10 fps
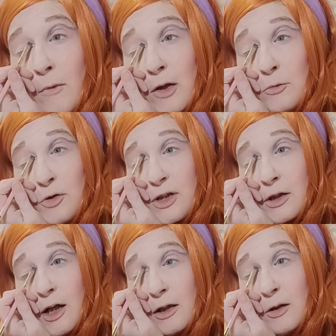noticed that
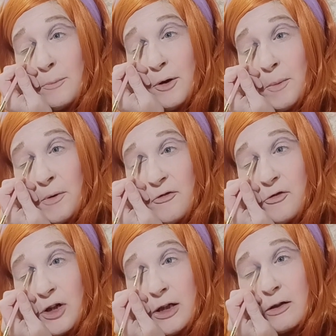Colourpop have
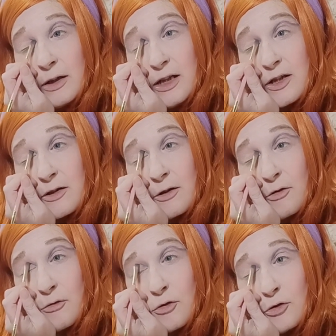re-released their
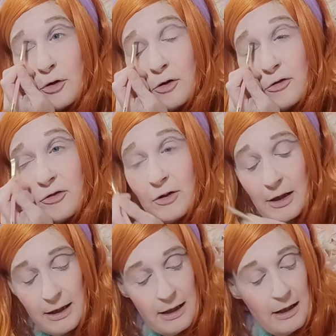Rudolph
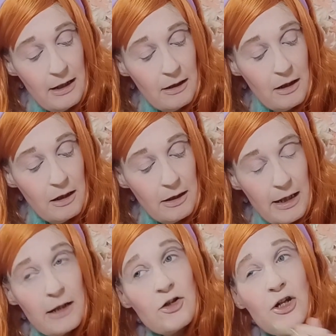
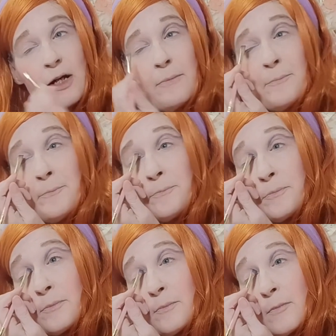collection.
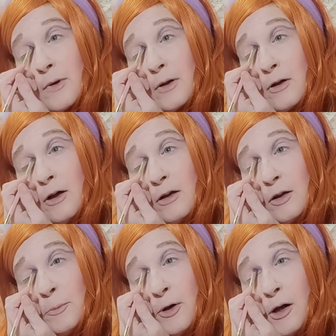And
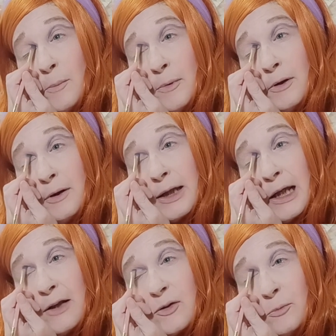Colourpop,
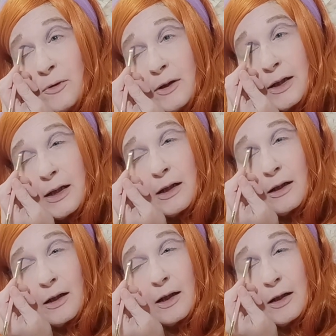again, is like
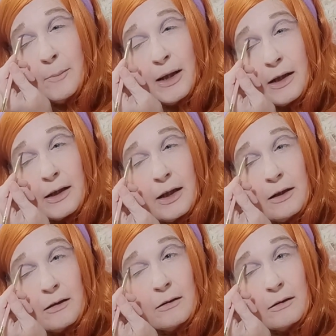an
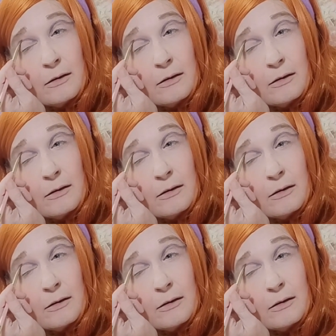American